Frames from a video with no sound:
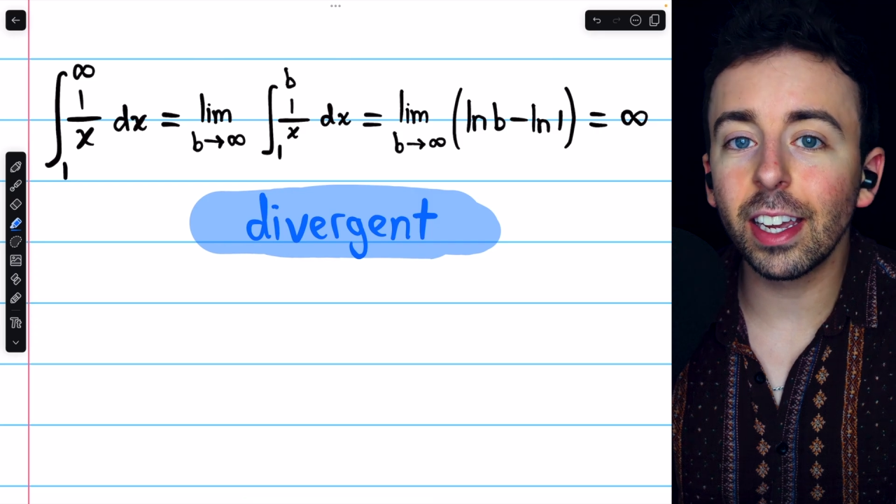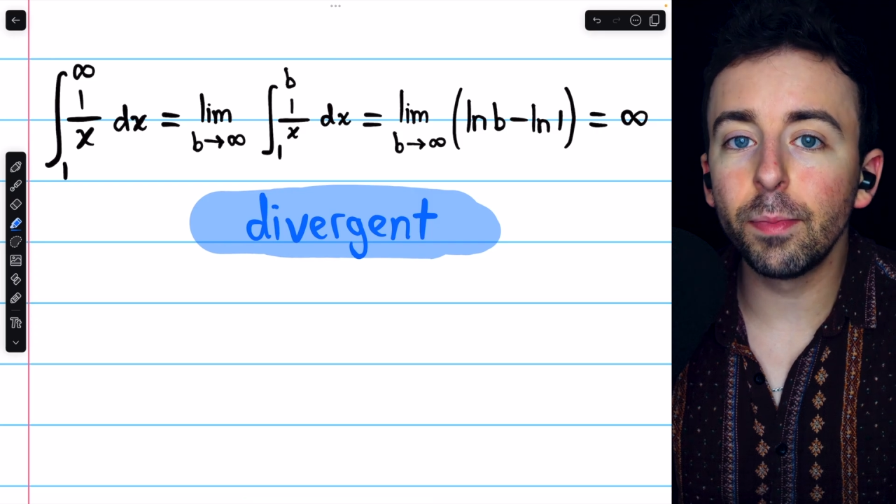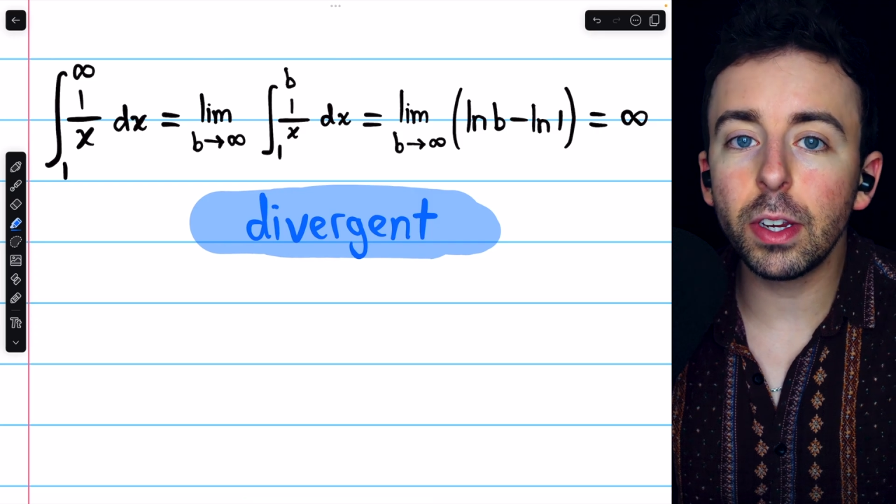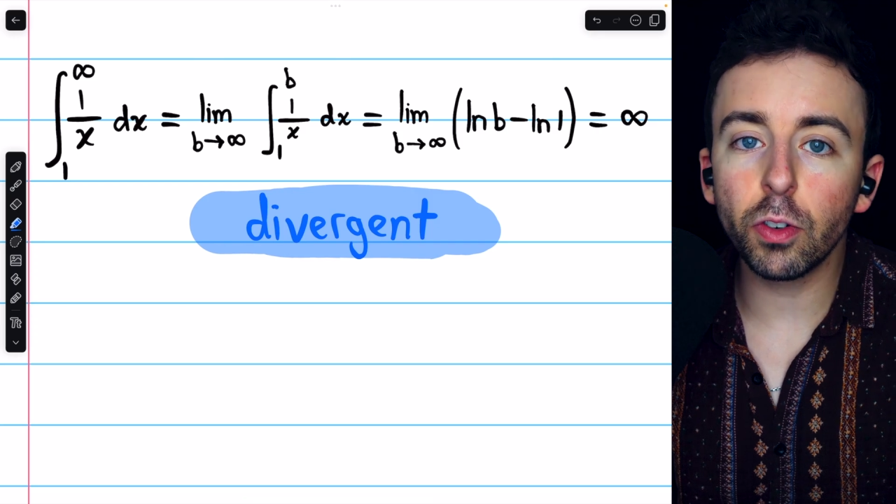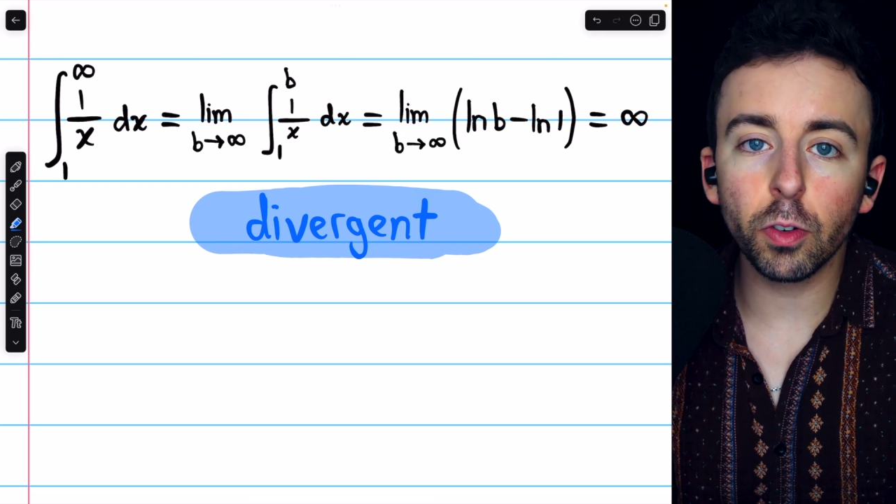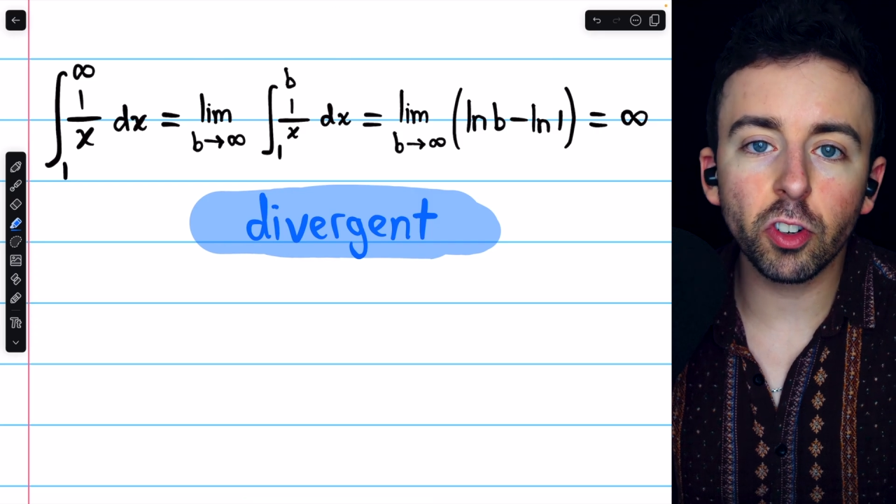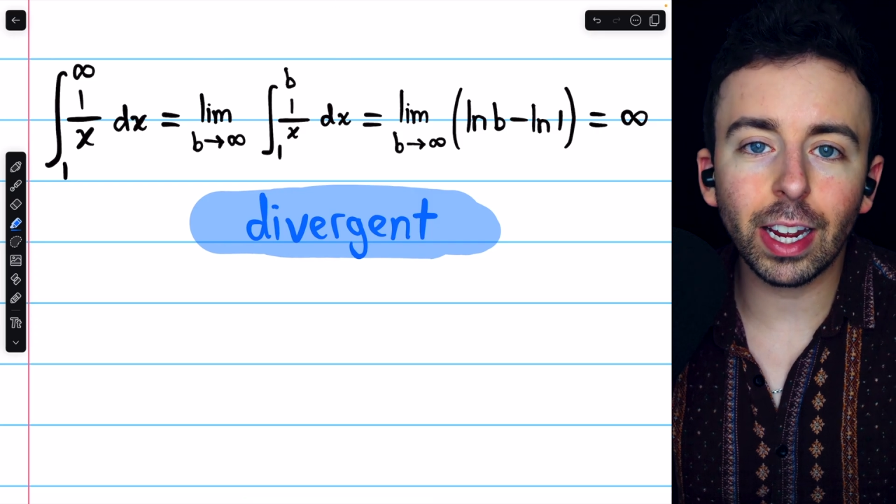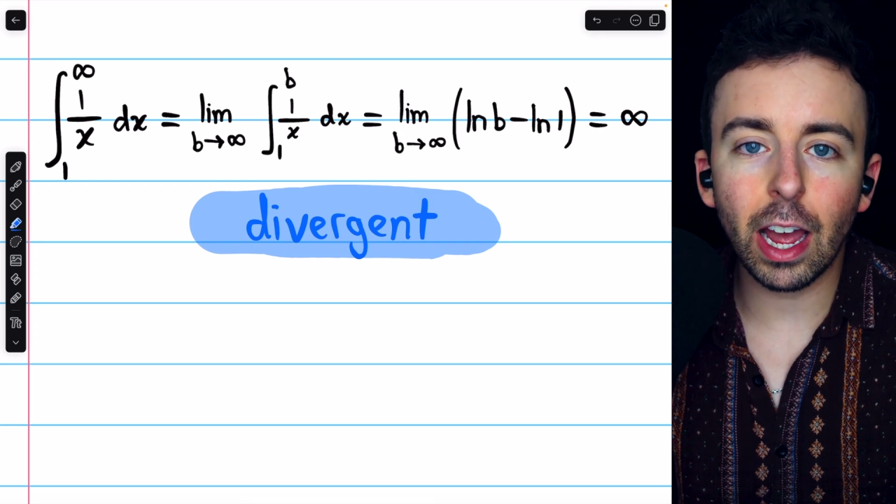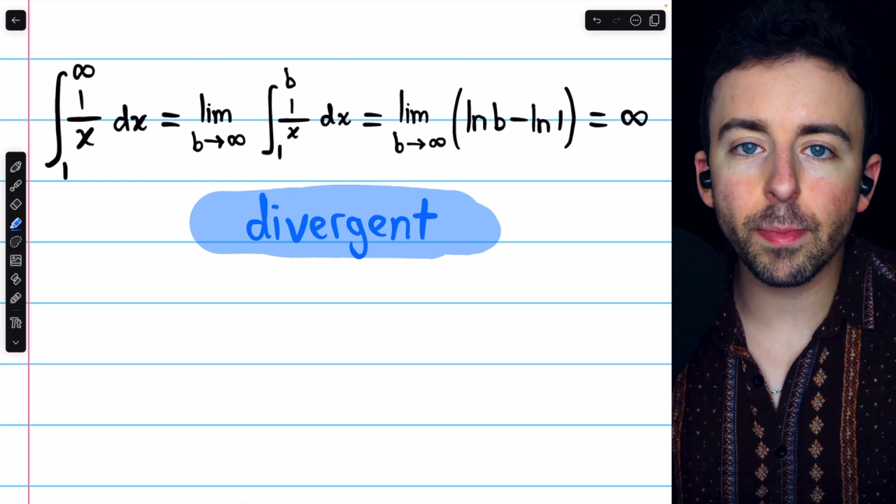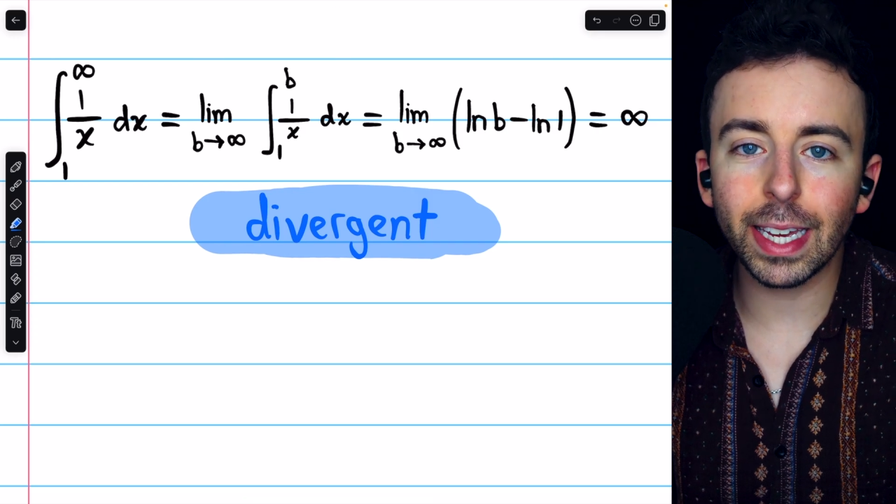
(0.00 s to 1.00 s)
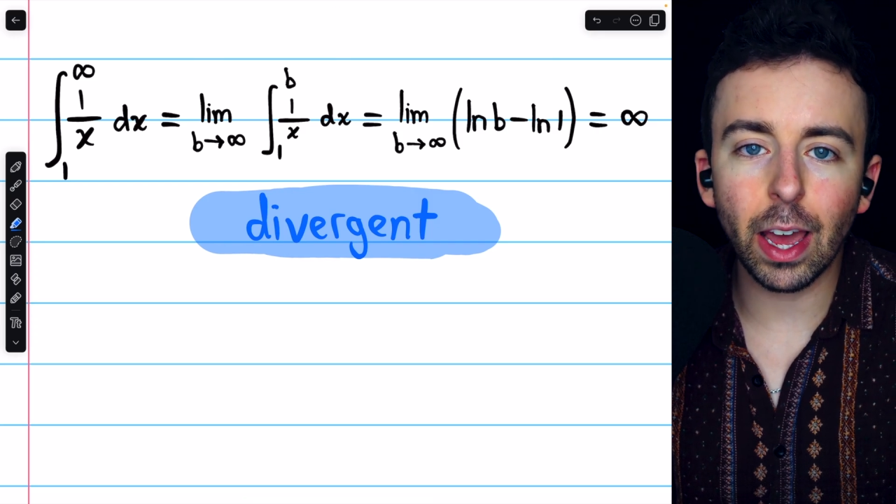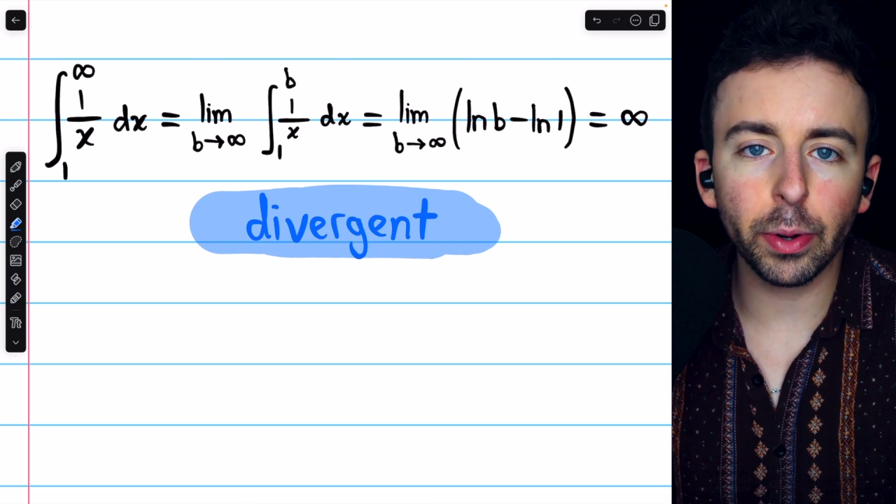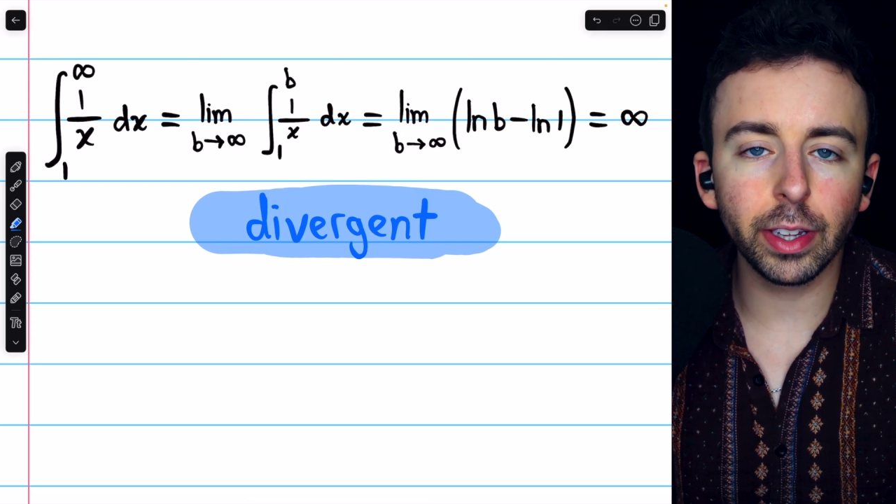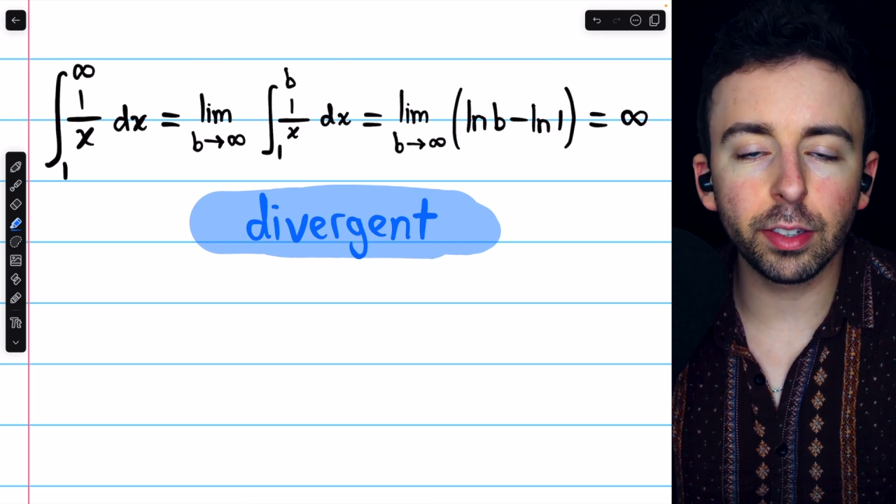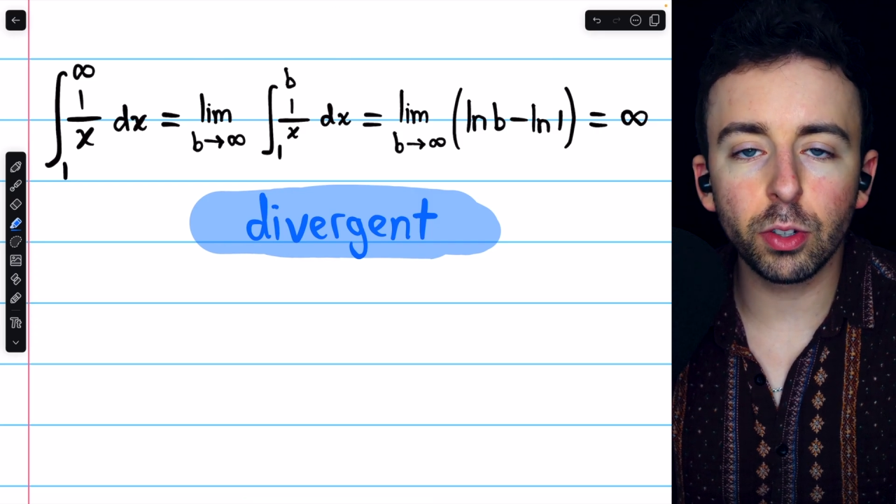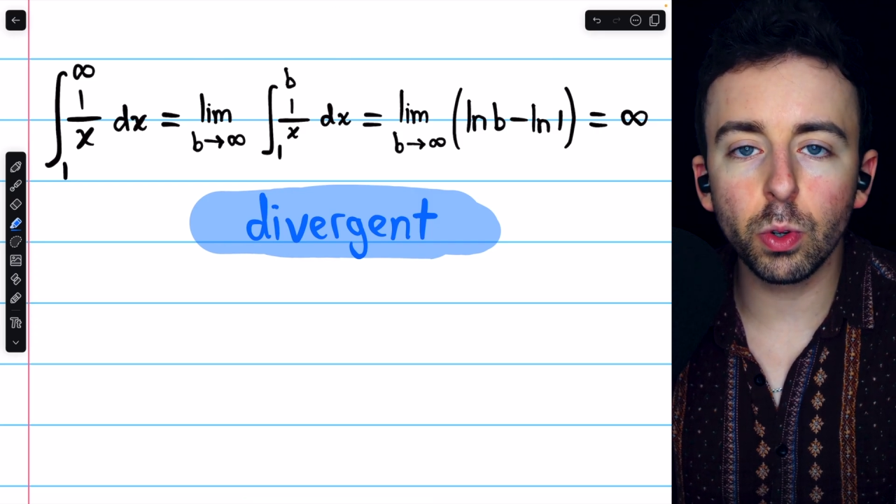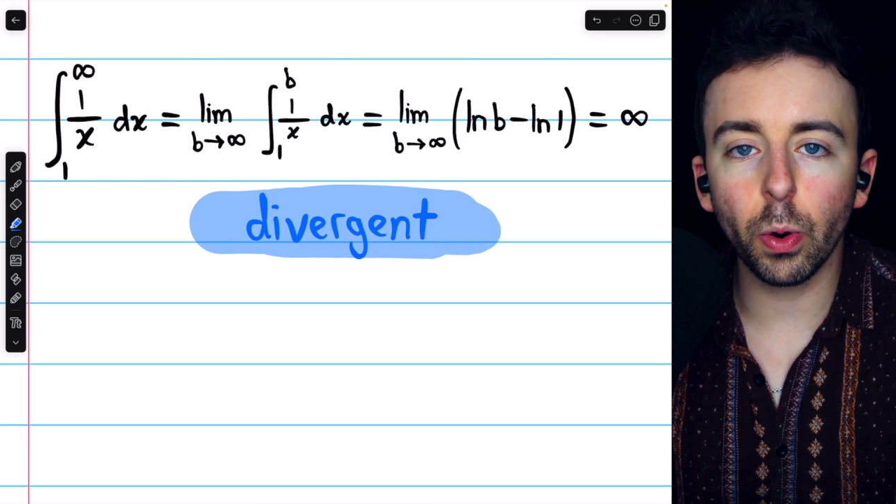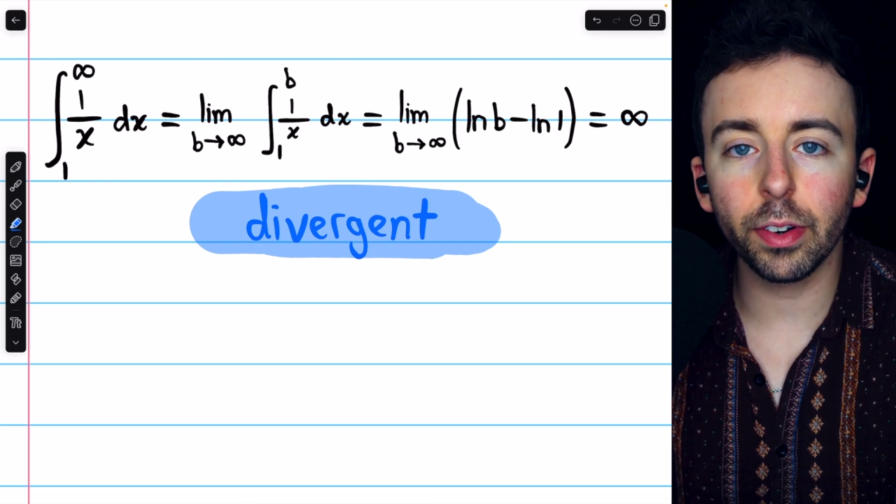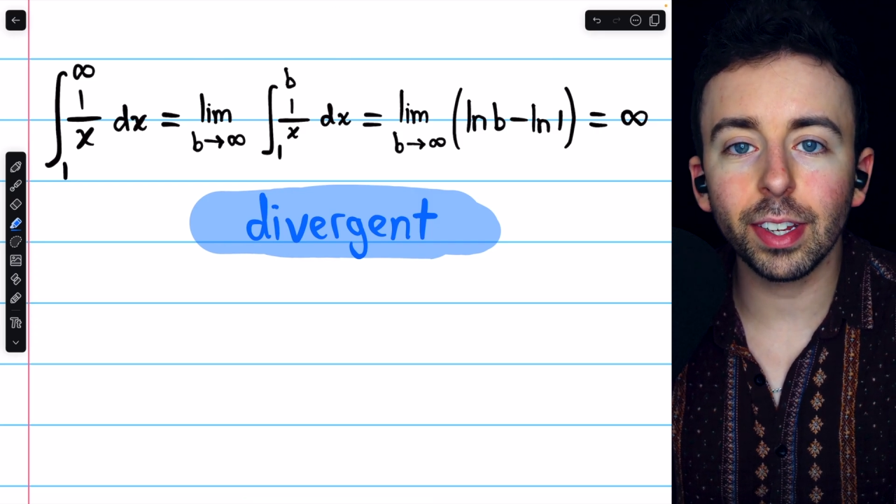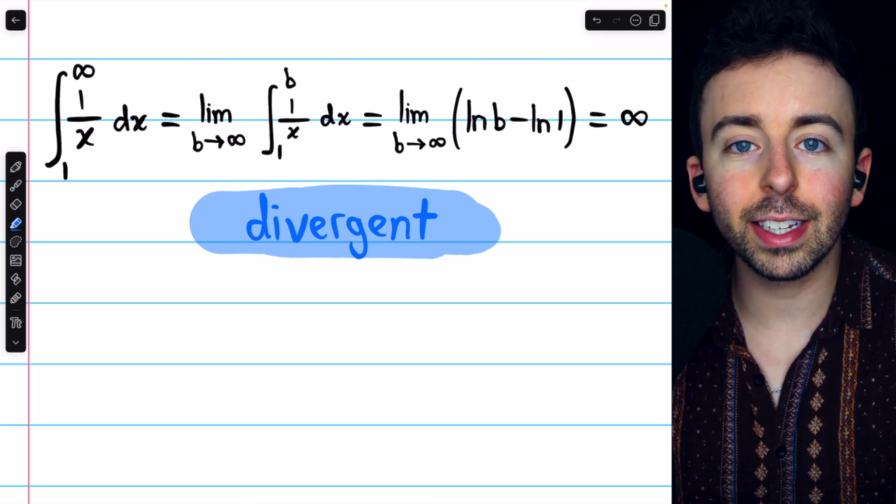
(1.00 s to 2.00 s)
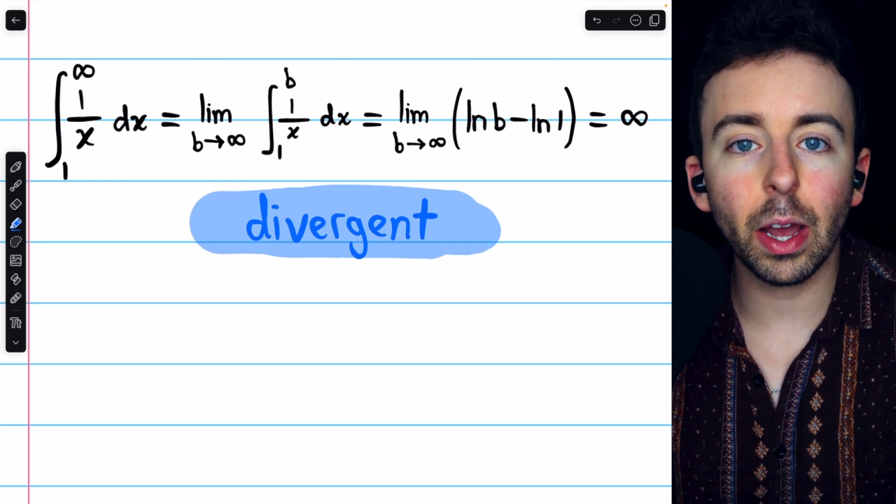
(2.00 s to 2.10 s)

and be sure to check out my Calculus 2 course and